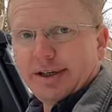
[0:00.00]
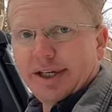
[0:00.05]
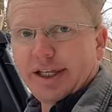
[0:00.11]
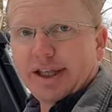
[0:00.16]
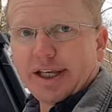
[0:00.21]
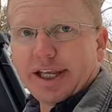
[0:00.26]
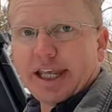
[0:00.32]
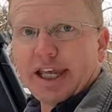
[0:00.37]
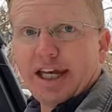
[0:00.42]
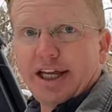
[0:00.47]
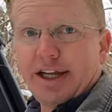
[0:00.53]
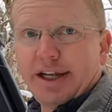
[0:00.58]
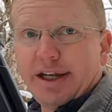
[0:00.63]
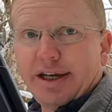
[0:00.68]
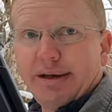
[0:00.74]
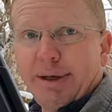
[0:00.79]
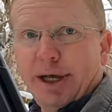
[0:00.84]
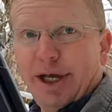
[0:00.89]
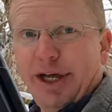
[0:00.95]
In the
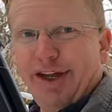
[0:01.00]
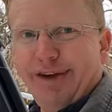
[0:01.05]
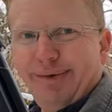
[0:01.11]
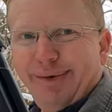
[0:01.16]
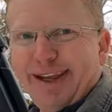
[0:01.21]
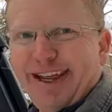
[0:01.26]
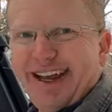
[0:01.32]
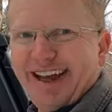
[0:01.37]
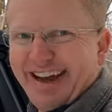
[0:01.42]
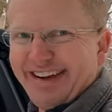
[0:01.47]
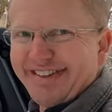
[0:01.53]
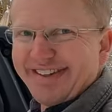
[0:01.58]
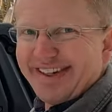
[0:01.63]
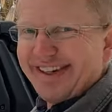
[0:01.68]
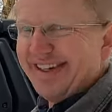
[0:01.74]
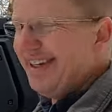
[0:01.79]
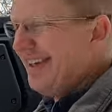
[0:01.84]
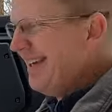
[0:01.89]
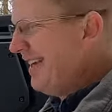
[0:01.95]
Can-Am we have
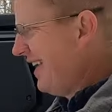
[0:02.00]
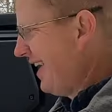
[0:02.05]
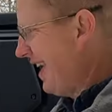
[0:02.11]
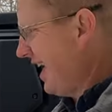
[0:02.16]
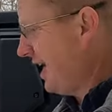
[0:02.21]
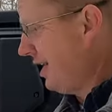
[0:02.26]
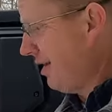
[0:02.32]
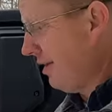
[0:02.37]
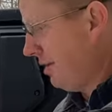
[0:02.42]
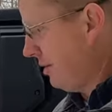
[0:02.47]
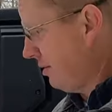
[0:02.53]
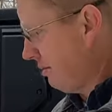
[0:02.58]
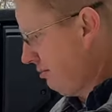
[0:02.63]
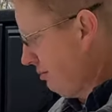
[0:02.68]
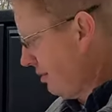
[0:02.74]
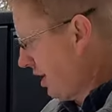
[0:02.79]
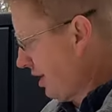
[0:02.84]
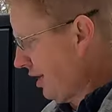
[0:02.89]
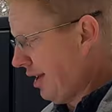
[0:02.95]
to, and
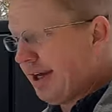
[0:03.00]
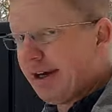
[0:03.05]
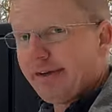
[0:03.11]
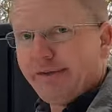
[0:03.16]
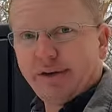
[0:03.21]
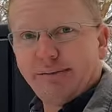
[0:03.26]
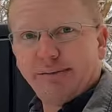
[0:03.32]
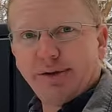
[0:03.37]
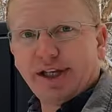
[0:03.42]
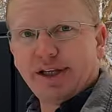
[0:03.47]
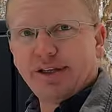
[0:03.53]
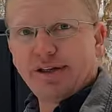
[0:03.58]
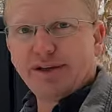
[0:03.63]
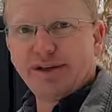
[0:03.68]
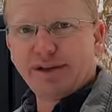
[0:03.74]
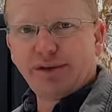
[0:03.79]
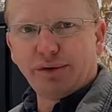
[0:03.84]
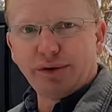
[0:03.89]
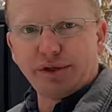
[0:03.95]
a lot of them,
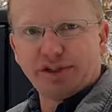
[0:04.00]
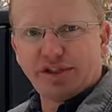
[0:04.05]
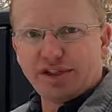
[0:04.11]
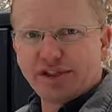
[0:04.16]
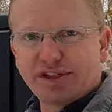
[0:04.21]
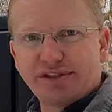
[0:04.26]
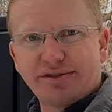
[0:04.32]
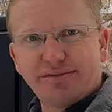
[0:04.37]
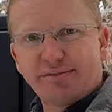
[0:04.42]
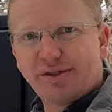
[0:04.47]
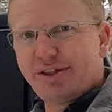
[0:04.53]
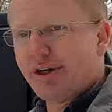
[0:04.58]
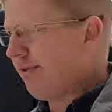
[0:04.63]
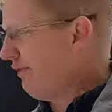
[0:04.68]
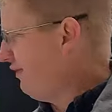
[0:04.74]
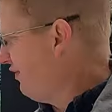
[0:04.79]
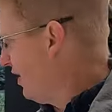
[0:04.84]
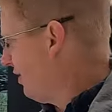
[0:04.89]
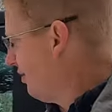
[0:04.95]
the doors just
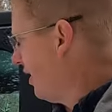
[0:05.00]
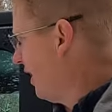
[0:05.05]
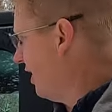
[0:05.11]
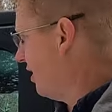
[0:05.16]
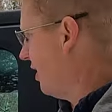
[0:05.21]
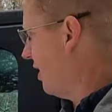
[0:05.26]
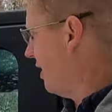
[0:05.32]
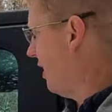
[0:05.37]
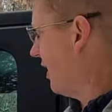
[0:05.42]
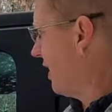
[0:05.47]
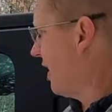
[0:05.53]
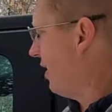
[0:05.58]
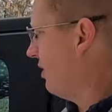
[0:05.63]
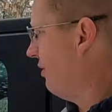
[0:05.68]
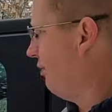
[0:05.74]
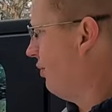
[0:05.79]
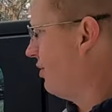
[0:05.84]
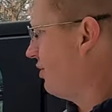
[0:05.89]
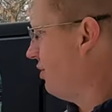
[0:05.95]
don't fit right. I like
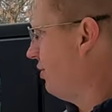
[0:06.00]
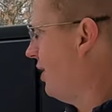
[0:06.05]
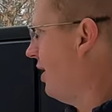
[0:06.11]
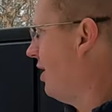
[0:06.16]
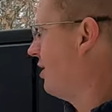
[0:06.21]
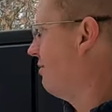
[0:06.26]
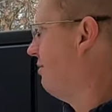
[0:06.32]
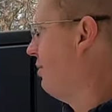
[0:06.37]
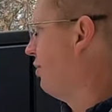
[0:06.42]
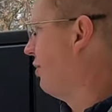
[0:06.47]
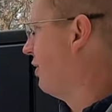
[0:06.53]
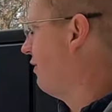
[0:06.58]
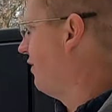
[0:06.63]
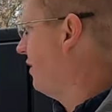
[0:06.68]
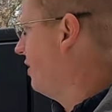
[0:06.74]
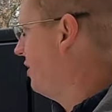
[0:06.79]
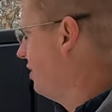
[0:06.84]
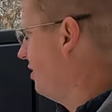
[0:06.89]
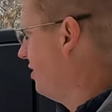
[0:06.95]
how they went to an
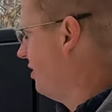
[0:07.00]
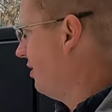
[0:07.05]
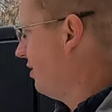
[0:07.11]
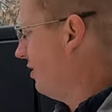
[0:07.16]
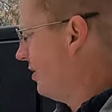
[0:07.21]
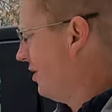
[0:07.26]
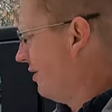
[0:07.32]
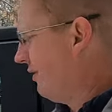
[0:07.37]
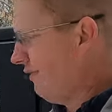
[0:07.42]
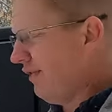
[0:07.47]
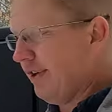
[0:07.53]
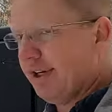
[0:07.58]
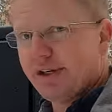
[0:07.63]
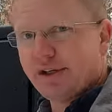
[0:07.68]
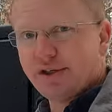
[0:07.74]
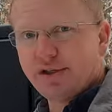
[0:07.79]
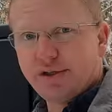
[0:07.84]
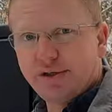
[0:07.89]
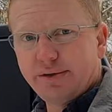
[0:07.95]
automotive
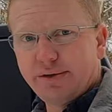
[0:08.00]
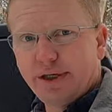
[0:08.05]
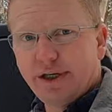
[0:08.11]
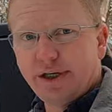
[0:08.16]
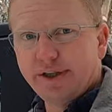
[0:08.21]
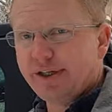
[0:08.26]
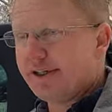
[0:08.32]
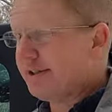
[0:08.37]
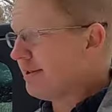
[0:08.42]
finish on